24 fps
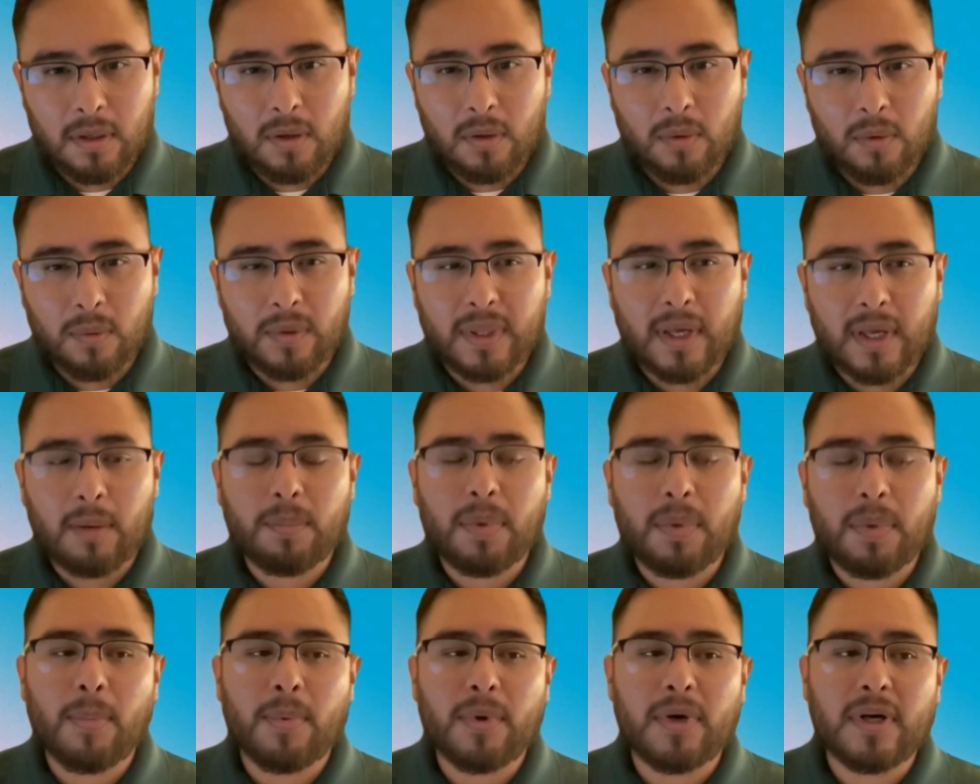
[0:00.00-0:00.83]
Without
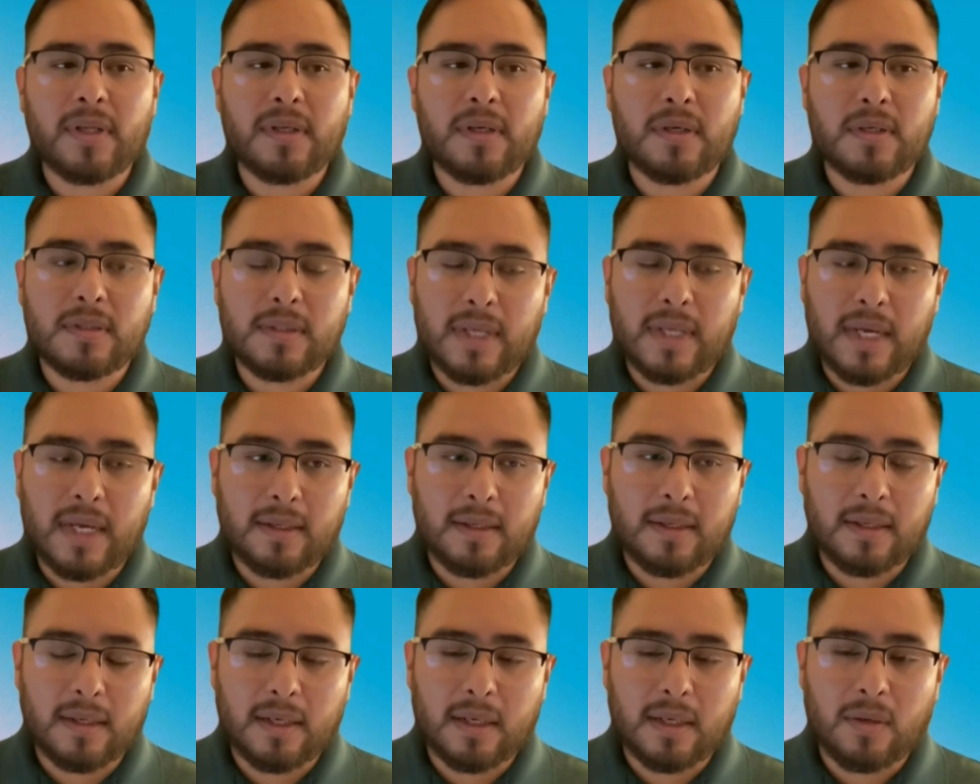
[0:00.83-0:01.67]
proper
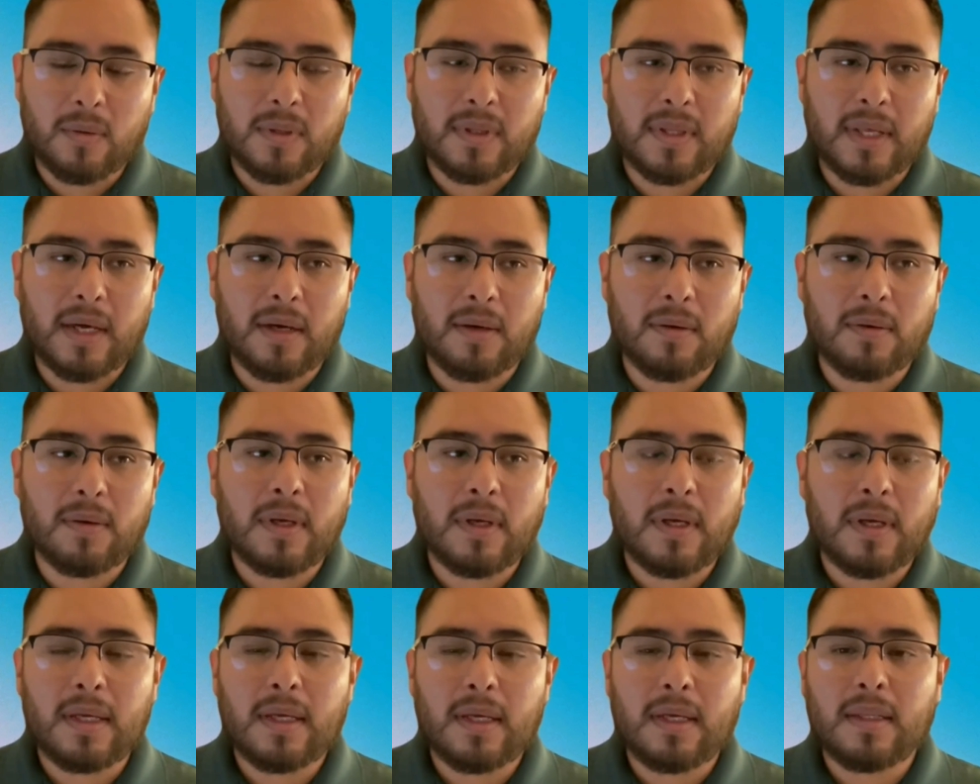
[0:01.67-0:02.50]
understanding and without
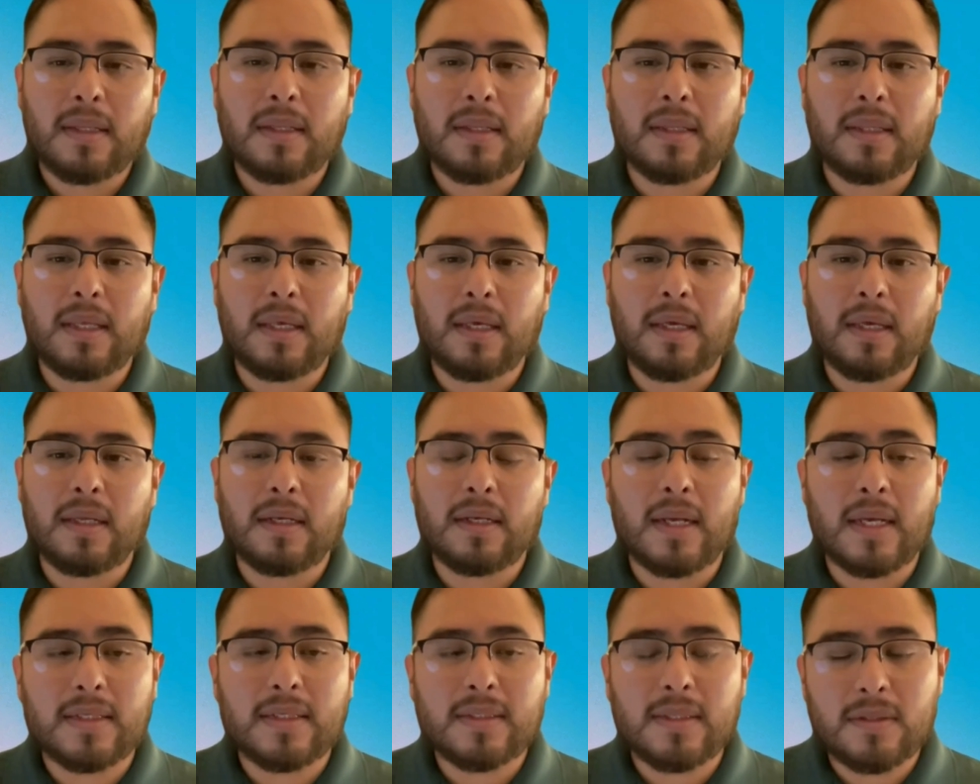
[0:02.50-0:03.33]
the
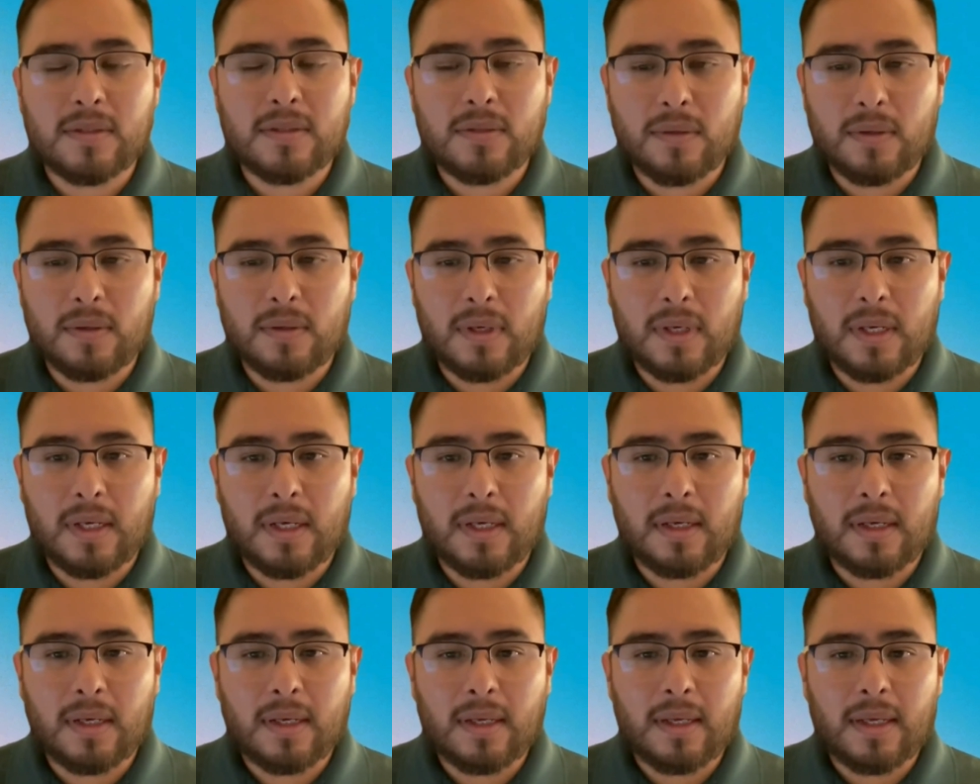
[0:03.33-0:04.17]

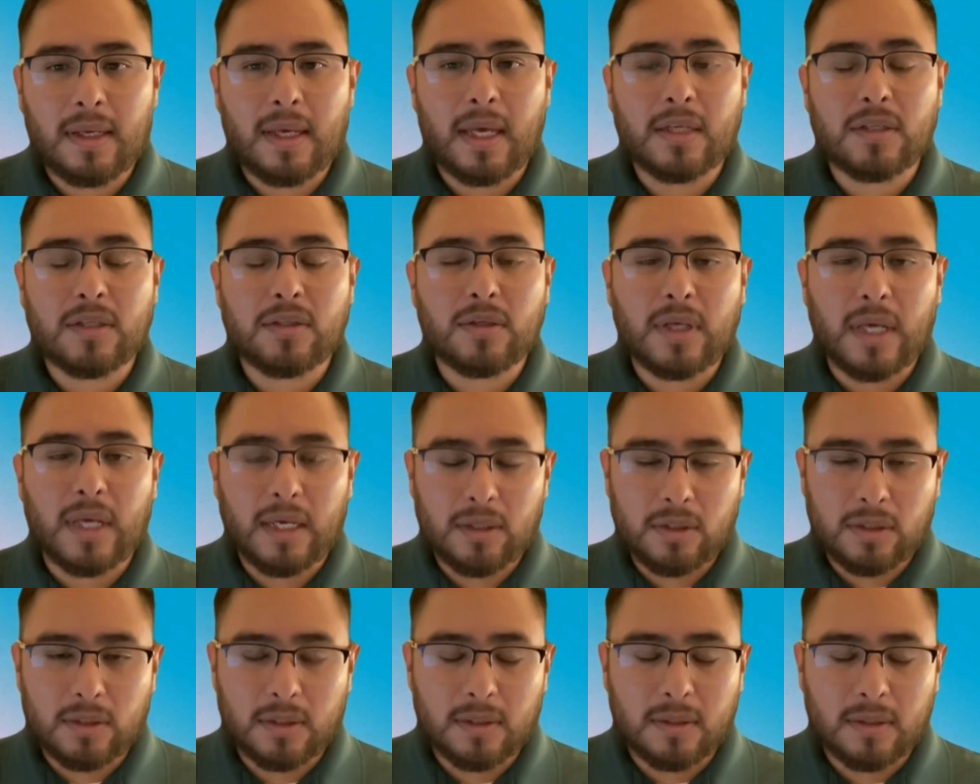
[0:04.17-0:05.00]
necessary
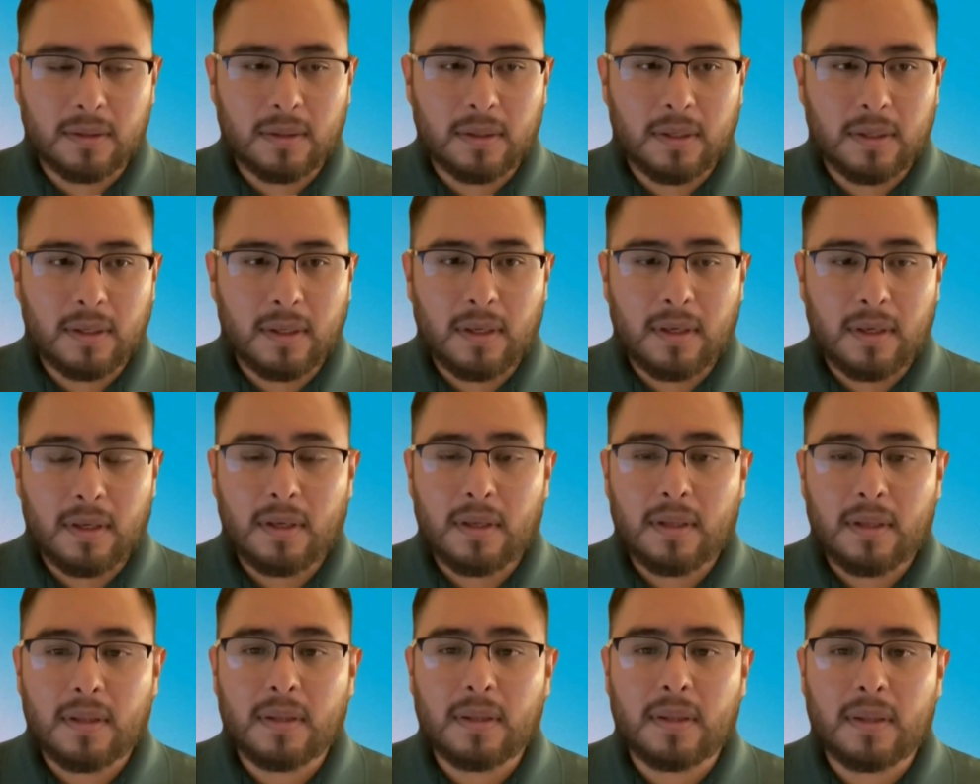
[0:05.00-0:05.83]
education,
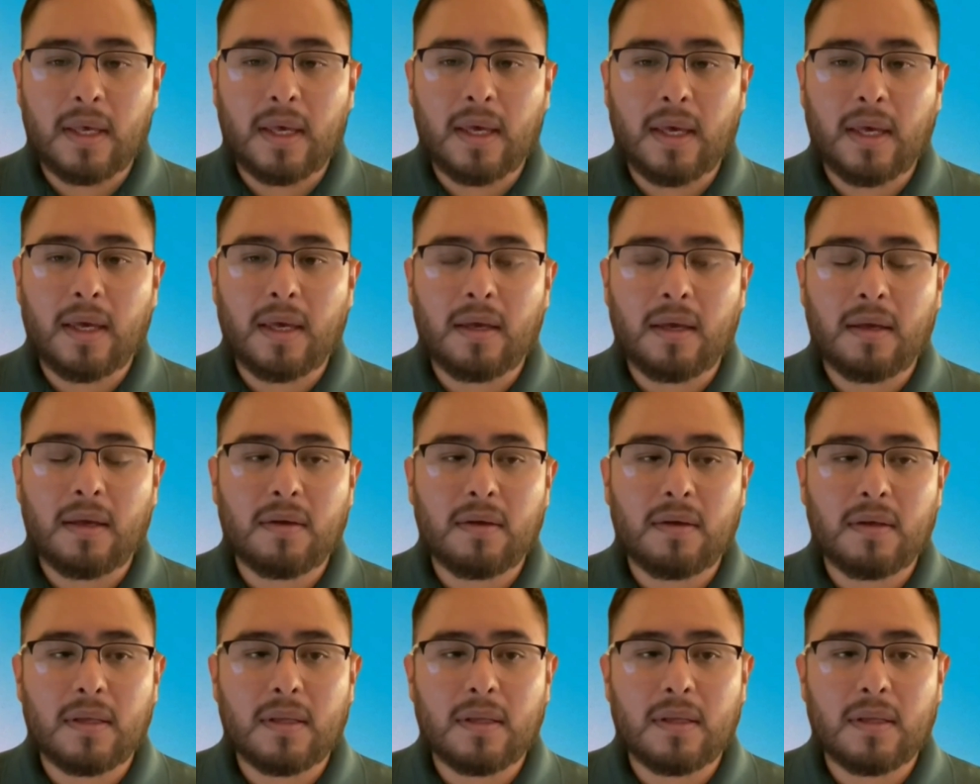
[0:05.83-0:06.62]
they